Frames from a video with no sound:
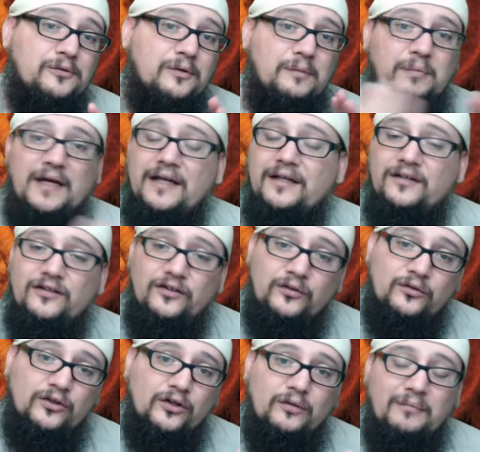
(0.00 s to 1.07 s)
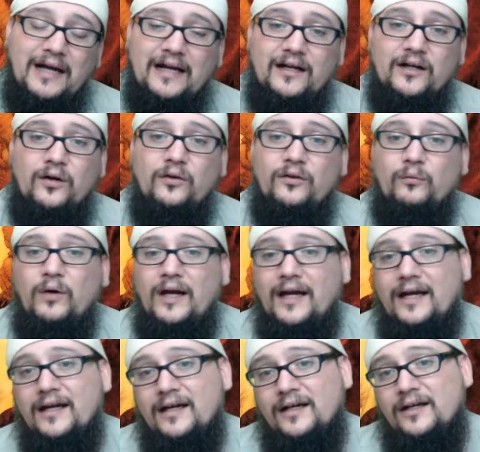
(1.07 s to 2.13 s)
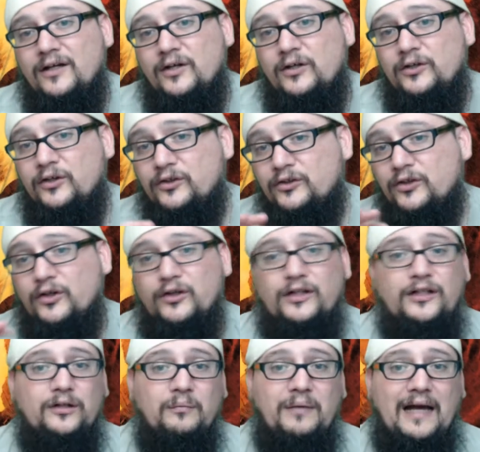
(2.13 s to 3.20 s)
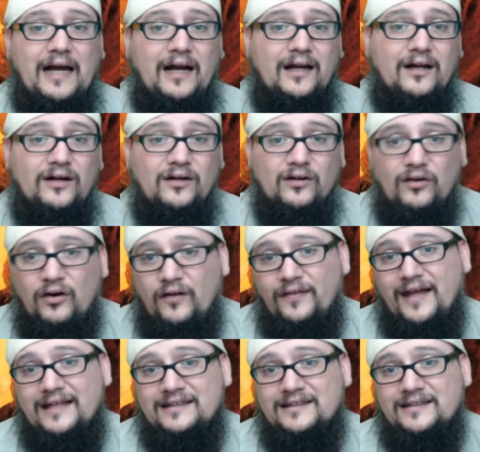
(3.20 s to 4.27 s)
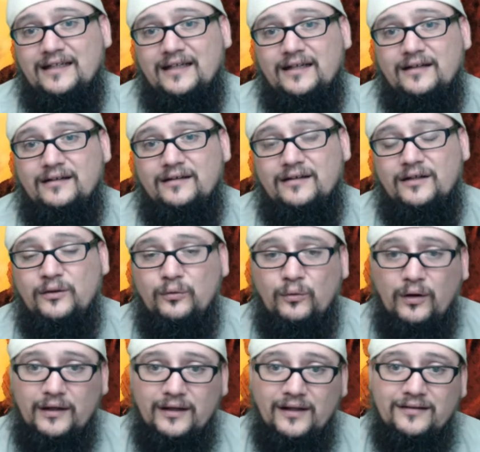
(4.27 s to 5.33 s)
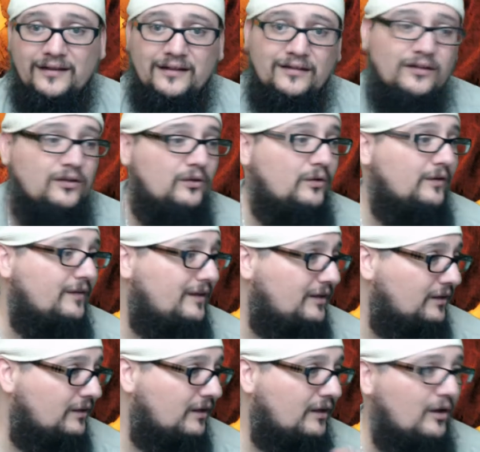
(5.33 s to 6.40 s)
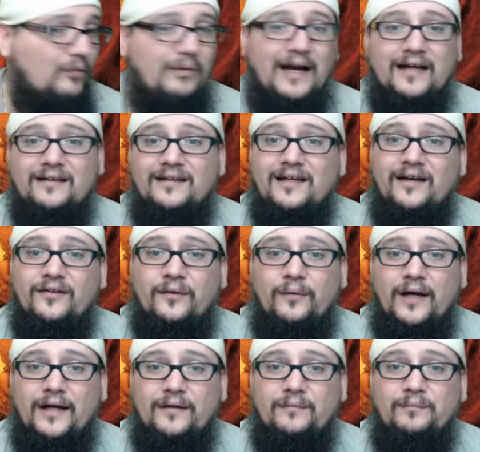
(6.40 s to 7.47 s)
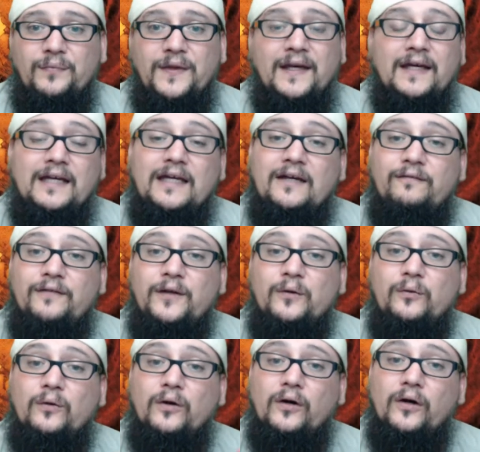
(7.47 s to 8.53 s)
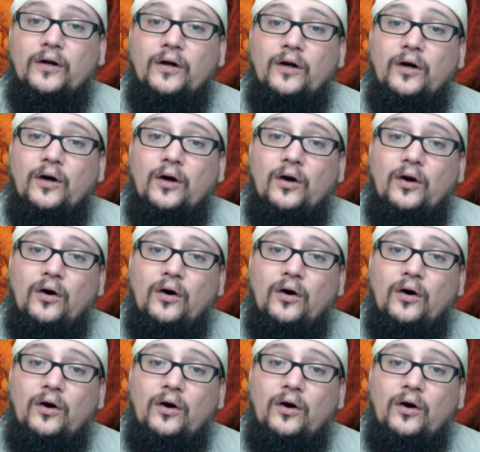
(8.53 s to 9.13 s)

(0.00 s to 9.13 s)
and you repent and you turn back and go the way, you're turning your back on that sin. You want nothing to do with it, you're going to go back the other way. If you were